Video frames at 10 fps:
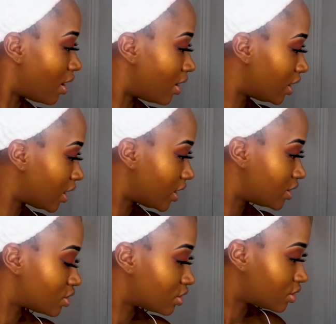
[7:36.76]

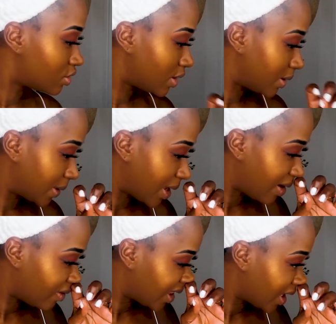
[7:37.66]
highlighter and
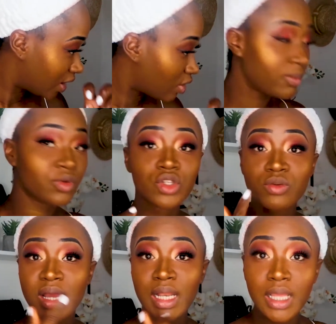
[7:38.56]
everything. Now I'm going
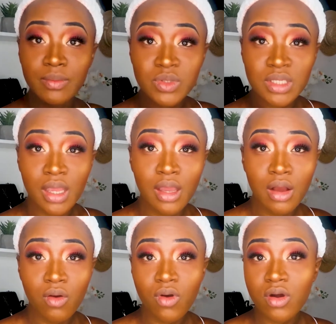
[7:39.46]
to do my lips.
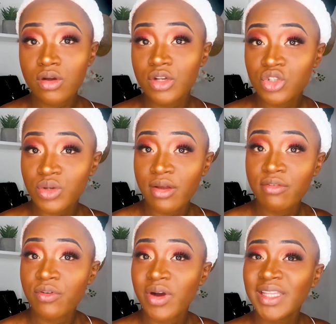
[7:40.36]
What color should I
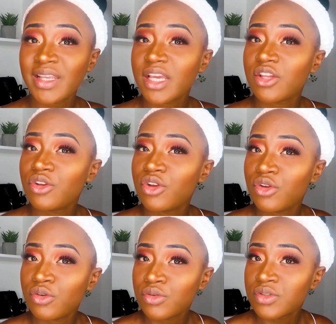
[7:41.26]
go for? I think a
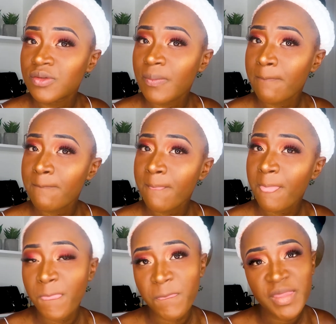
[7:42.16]
nude
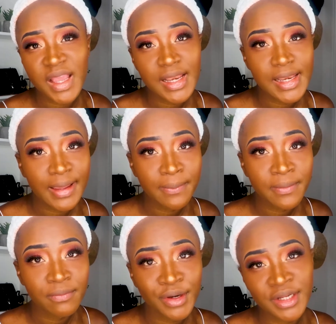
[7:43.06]

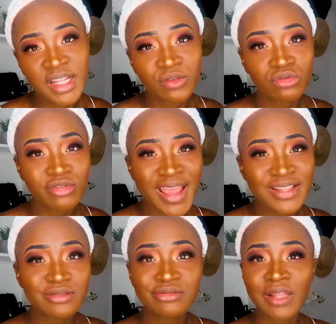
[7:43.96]
lip rather than
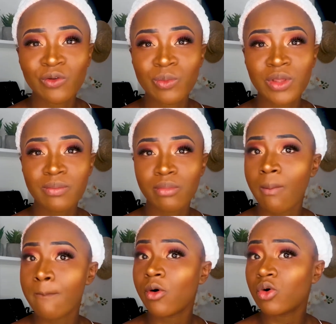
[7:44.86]
red. Red will be
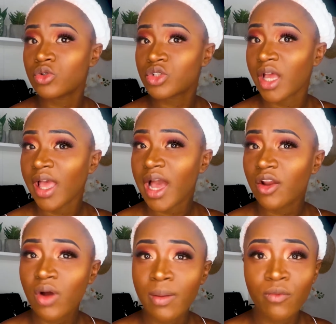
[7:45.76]
more bold.
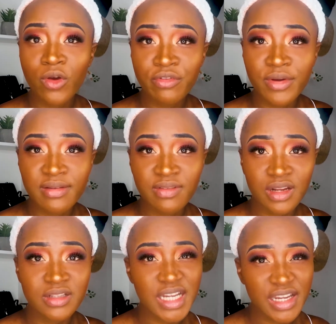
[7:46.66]
I know I'm going for a
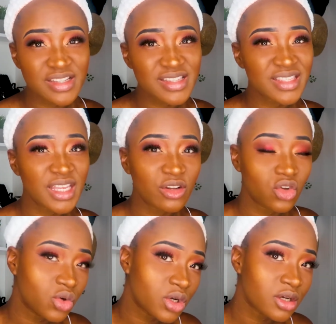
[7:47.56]
Valentine's Day
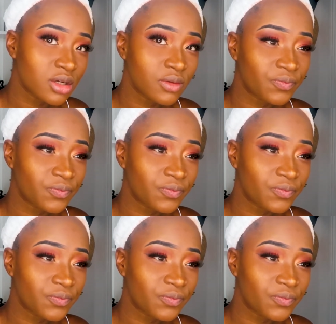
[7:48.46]
look,